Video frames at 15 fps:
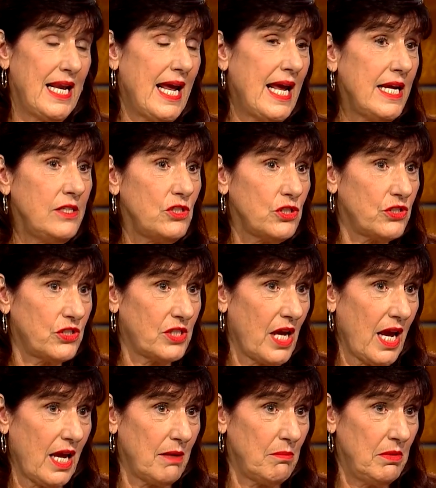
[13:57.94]
And
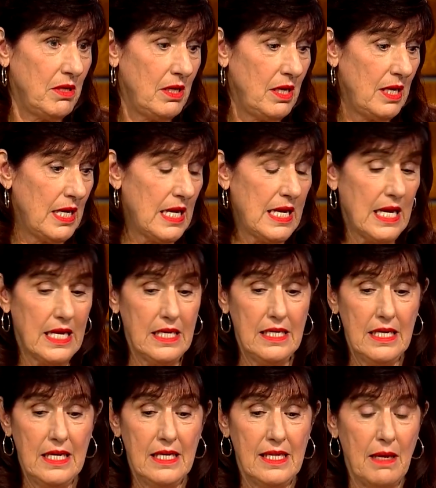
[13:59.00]
angels came,
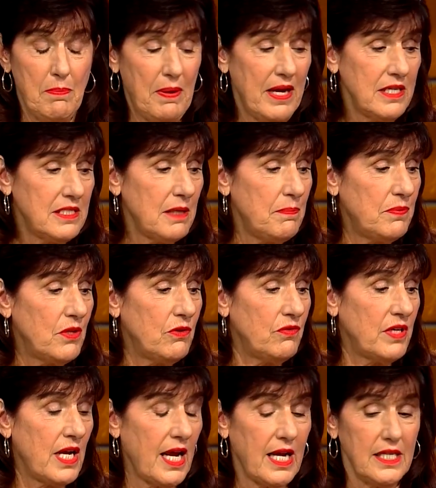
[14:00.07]
and they picked up
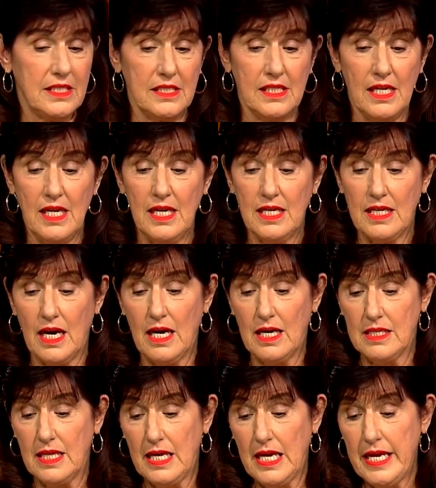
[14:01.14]
the grenades,
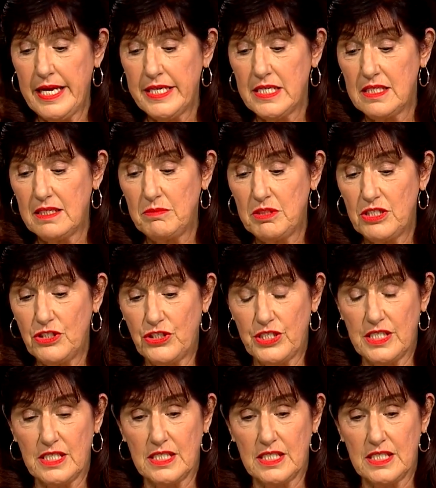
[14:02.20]
uh, they handed them to